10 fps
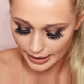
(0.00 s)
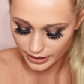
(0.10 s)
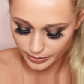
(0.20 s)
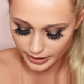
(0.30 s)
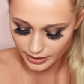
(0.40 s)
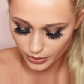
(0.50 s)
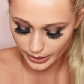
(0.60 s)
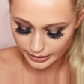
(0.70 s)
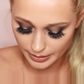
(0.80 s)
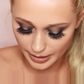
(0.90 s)
I just wanted to
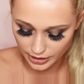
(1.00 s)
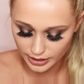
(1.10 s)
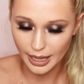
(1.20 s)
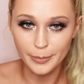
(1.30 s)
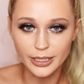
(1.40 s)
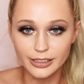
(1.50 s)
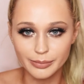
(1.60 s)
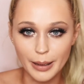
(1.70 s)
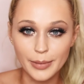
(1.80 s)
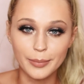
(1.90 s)
quickly mention that
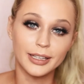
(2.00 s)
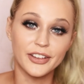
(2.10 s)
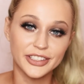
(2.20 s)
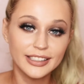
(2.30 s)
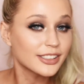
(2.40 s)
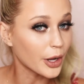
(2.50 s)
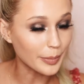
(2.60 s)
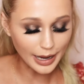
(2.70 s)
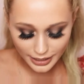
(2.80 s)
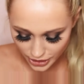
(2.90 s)
because my mum loves it so
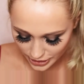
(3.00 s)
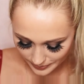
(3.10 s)
much.